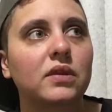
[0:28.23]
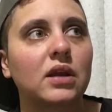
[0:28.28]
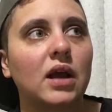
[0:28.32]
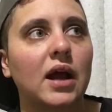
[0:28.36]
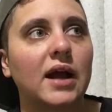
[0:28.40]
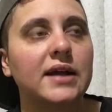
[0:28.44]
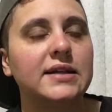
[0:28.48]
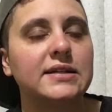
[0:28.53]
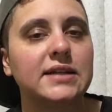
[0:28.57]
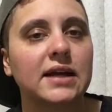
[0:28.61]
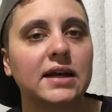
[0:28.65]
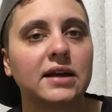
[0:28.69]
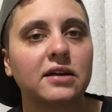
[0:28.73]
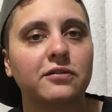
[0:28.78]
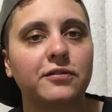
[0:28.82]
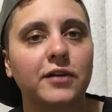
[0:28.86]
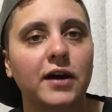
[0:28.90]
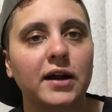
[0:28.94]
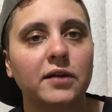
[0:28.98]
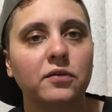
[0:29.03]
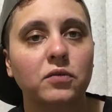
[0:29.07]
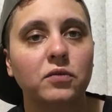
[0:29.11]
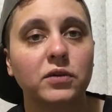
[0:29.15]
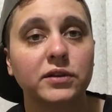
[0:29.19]

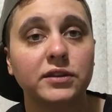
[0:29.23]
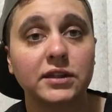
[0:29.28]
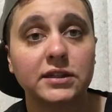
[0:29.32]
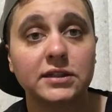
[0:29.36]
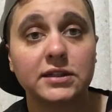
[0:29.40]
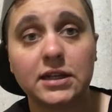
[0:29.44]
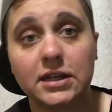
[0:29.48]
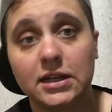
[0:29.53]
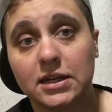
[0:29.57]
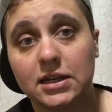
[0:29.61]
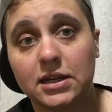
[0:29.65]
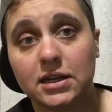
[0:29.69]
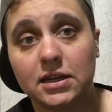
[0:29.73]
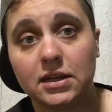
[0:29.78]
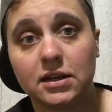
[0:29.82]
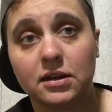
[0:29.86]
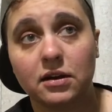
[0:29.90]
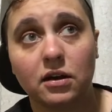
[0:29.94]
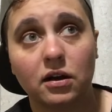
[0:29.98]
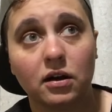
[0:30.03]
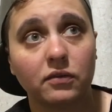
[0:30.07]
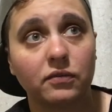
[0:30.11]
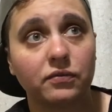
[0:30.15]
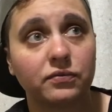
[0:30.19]
identify with the T
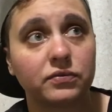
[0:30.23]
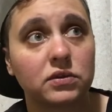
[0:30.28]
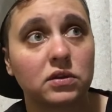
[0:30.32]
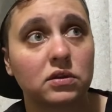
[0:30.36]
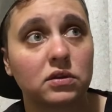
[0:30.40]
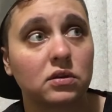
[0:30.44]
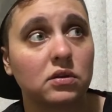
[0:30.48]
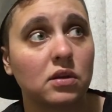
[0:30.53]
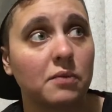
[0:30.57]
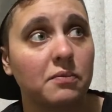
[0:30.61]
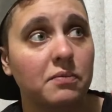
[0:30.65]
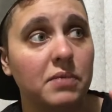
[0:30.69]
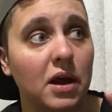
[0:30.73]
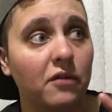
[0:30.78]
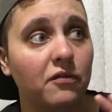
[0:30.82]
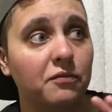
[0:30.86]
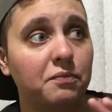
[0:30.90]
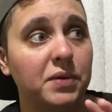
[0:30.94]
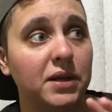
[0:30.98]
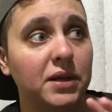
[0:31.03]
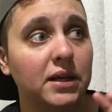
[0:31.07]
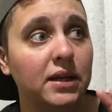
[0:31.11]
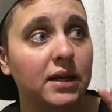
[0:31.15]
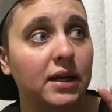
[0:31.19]
of
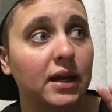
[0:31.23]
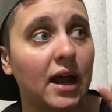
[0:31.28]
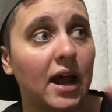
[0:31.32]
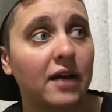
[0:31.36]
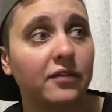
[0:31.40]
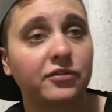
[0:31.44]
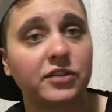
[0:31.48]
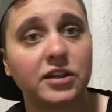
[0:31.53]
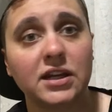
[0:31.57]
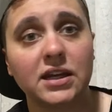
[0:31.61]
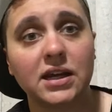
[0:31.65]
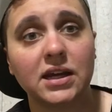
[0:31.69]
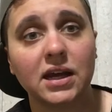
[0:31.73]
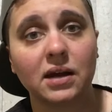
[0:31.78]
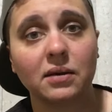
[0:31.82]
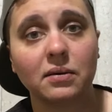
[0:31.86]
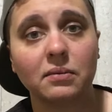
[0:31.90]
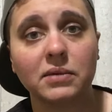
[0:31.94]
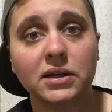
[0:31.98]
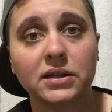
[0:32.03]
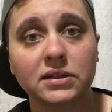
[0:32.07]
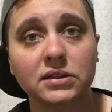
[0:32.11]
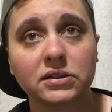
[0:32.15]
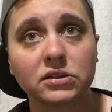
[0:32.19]
being
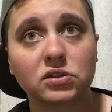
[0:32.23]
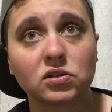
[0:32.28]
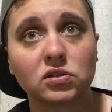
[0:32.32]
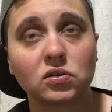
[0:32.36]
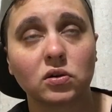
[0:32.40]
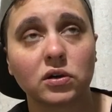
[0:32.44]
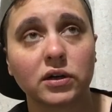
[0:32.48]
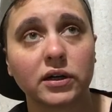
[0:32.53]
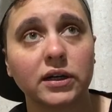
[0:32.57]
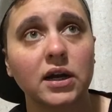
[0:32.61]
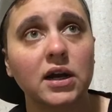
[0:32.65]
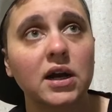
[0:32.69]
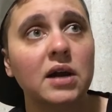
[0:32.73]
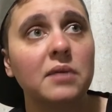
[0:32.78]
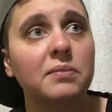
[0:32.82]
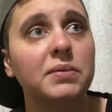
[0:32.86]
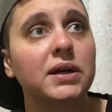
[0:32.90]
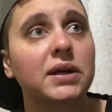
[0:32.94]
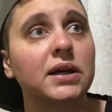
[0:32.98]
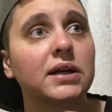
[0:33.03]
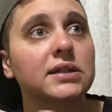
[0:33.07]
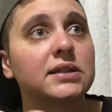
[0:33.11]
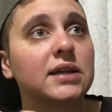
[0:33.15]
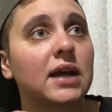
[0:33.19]
FTM in this story
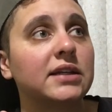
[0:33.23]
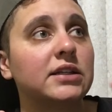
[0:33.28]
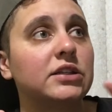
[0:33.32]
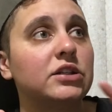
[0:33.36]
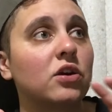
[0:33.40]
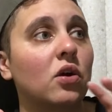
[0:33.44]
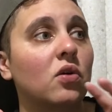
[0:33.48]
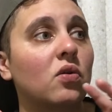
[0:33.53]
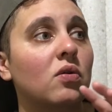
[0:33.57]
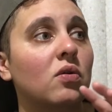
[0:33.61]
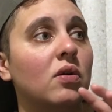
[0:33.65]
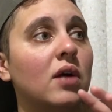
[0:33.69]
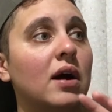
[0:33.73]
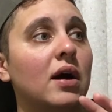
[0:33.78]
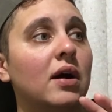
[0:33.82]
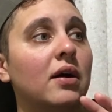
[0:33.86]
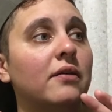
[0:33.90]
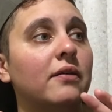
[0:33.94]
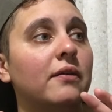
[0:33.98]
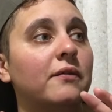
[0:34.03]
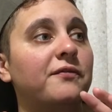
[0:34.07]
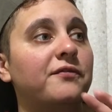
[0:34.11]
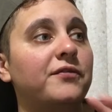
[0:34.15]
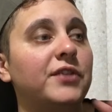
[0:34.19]
because I don't
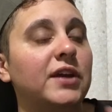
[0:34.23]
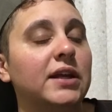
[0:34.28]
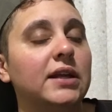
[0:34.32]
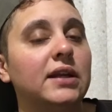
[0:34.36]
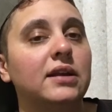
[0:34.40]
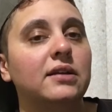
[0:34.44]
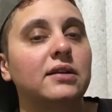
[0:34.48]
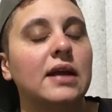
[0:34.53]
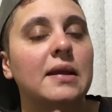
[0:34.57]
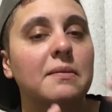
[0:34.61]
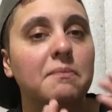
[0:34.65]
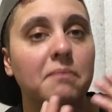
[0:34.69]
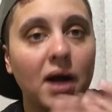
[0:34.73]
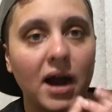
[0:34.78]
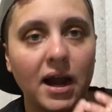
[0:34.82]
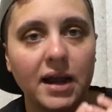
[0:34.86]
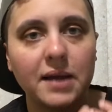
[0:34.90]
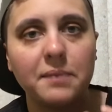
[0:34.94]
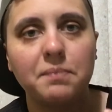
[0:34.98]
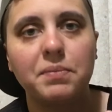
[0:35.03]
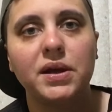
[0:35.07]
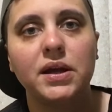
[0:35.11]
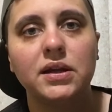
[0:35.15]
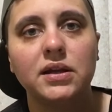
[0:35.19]
fit, in my
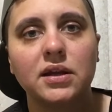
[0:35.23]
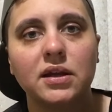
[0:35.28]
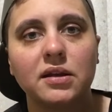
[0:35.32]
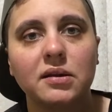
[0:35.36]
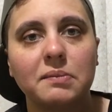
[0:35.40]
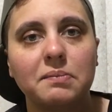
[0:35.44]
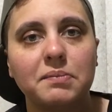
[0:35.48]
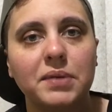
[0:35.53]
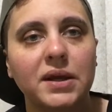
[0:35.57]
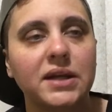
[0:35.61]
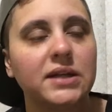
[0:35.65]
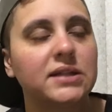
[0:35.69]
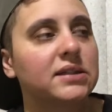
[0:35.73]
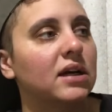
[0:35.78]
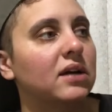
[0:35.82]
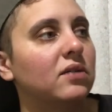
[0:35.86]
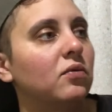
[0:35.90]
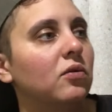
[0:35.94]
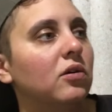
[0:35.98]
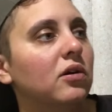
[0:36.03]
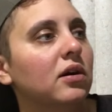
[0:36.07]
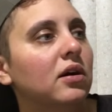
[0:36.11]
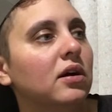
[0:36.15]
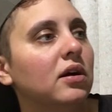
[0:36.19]
opinion, based
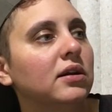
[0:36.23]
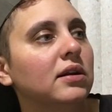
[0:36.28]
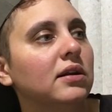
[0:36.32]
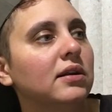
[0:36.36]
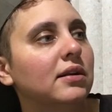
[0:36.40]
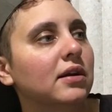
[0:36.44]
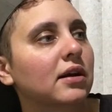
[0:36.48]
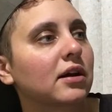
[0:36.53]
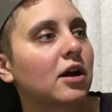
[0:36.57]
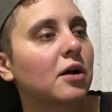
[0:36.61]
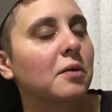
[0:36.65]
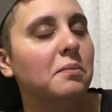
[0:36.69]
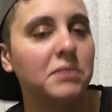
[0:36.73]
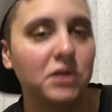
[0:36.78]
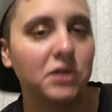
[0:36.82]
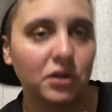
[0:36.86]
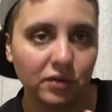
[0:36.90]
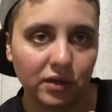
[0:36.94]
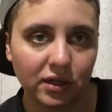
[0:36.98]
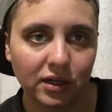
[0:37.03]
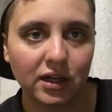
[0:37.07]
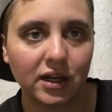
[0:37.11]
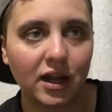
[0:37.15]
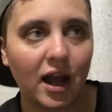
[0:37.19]
on what the
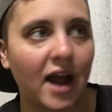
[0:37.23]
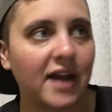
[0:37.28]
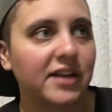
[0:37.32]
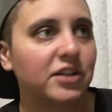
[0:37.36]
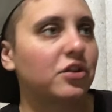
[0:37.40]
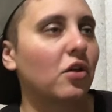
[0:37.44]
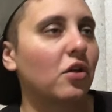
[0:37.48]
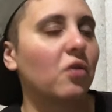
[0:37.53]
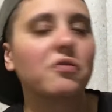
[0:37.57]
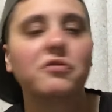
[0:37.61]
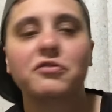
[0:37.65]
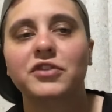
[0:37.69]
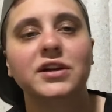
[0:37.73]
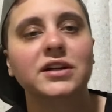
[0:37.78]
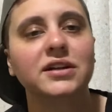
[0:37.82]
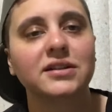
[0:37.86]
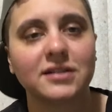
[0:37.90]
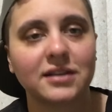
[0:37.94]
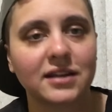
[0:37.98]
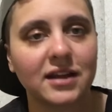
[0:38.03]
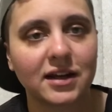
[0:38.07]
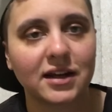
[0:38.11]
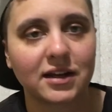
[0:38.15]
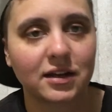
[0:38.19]
community, I don't fit
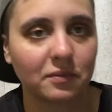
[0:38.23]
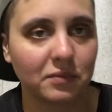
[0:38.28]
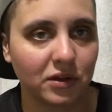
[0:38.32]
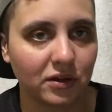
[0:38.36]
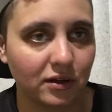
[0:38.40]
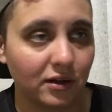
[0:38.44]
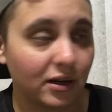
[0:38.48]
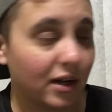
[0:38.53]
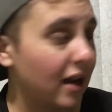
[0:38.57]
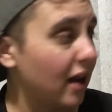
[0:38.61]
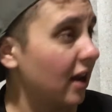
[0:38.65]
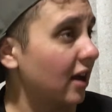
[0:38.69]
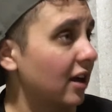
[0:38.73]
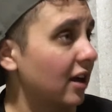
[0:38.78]
into that community.